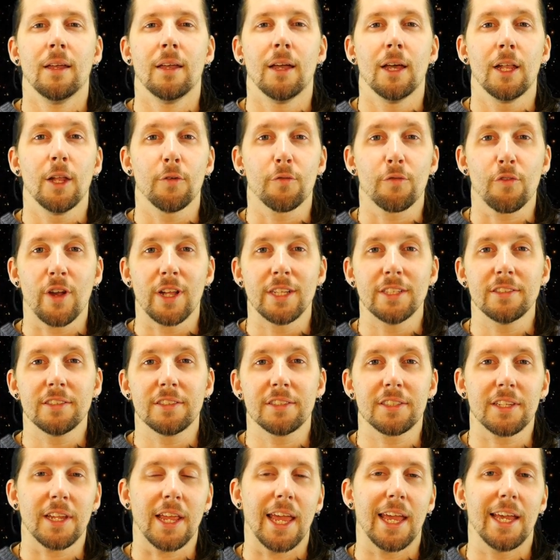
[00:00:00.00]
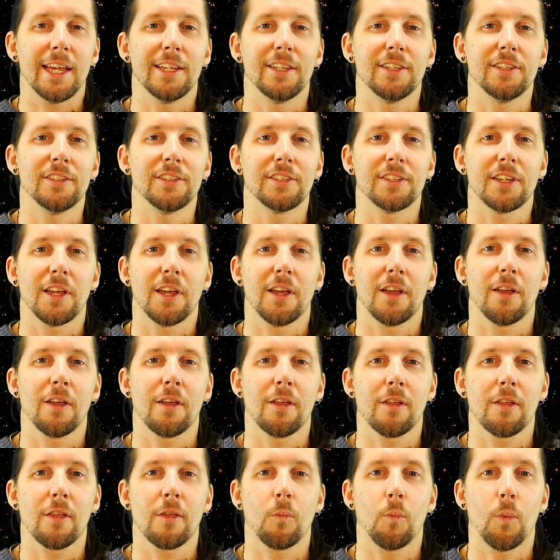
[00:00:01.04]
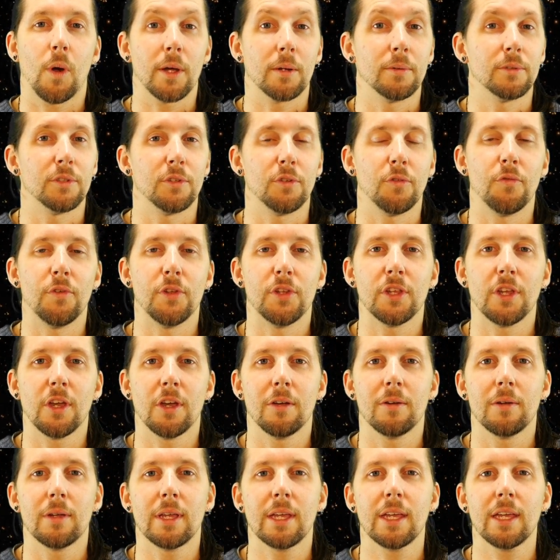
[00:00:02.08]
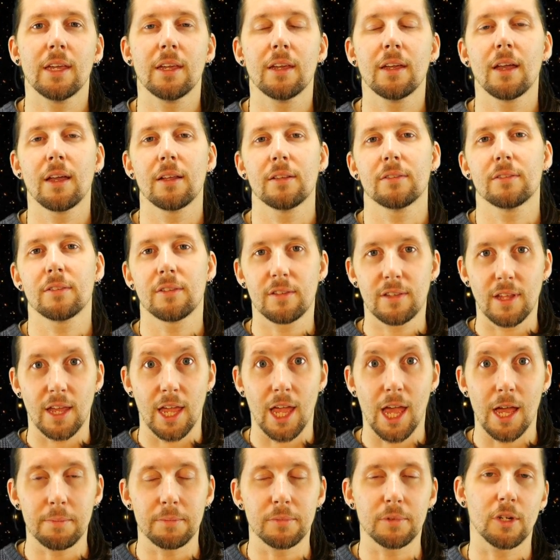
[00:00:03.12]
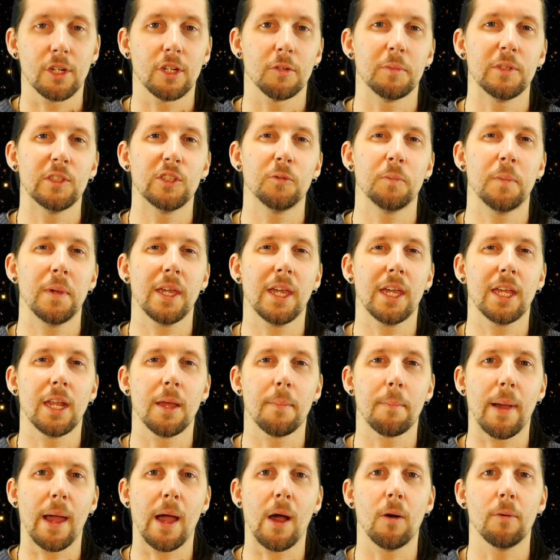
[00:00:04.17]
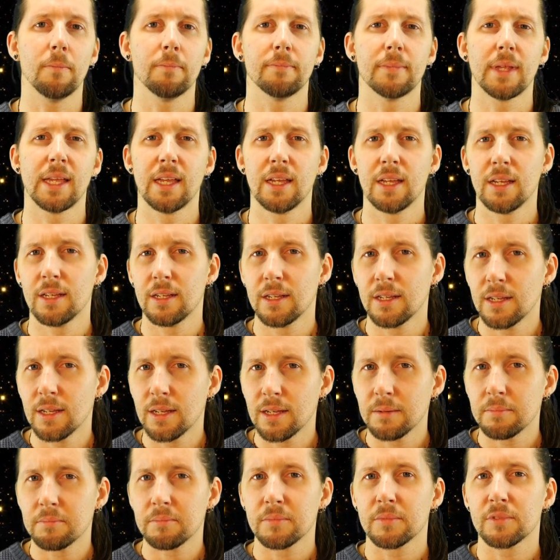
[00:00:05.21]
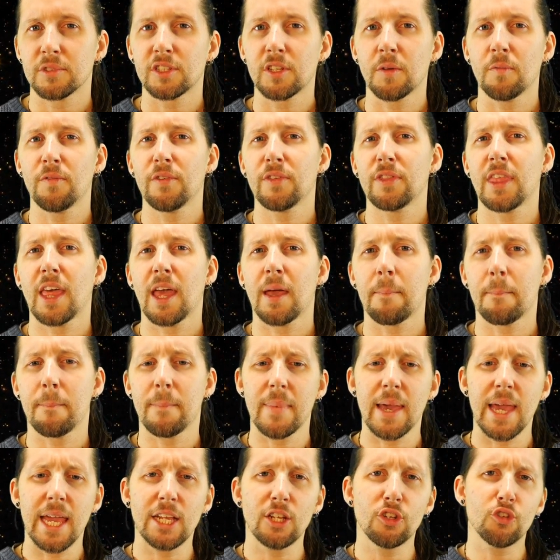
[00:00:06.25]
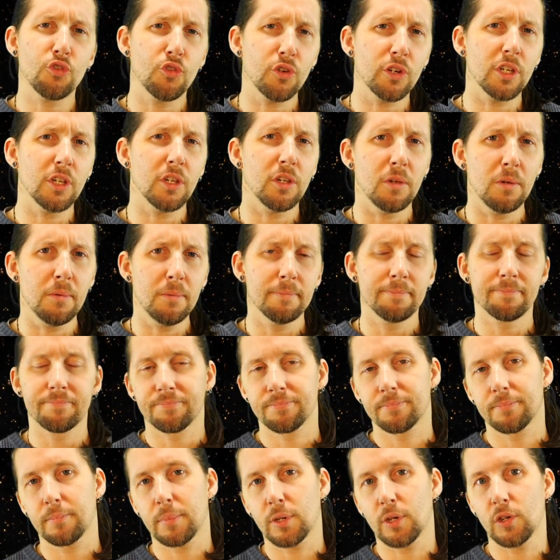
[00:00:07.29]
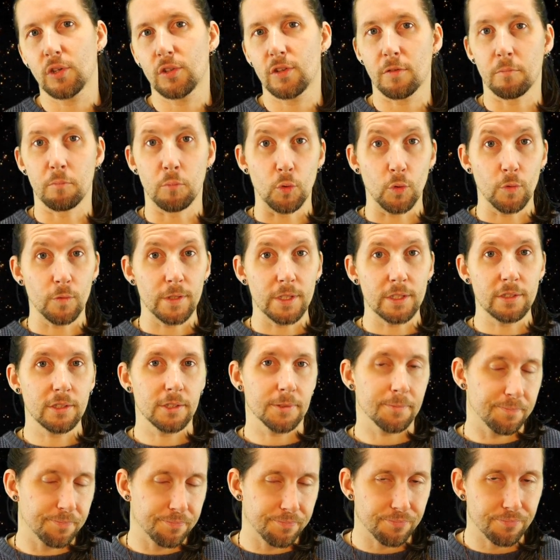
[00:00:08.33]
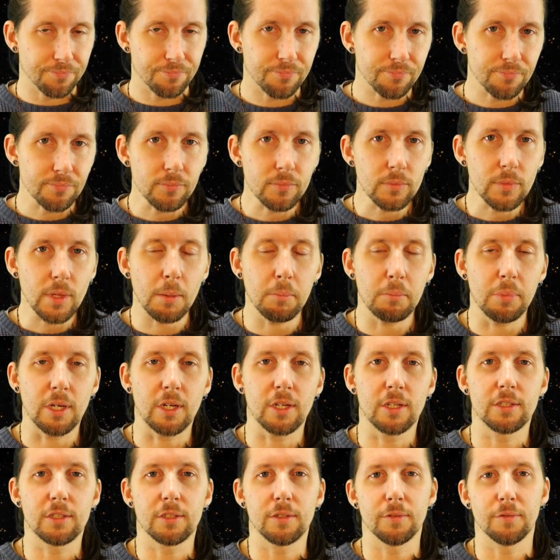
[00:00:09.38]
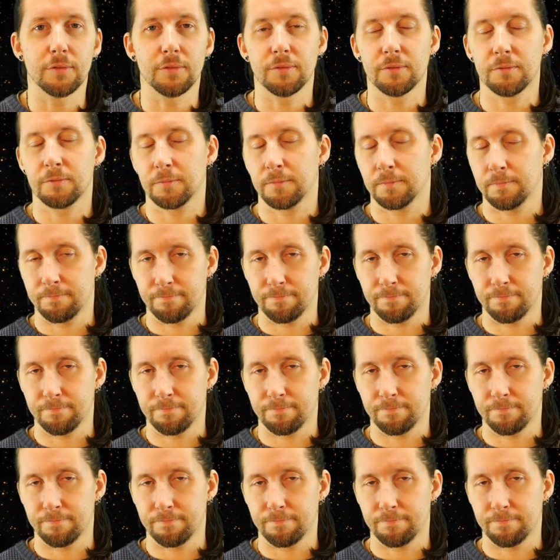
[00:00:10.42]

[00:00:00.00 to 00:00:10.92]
Hello friends, and welcome to the video. Here today I'm going to be speaking about something that may trigger you because of movies, because of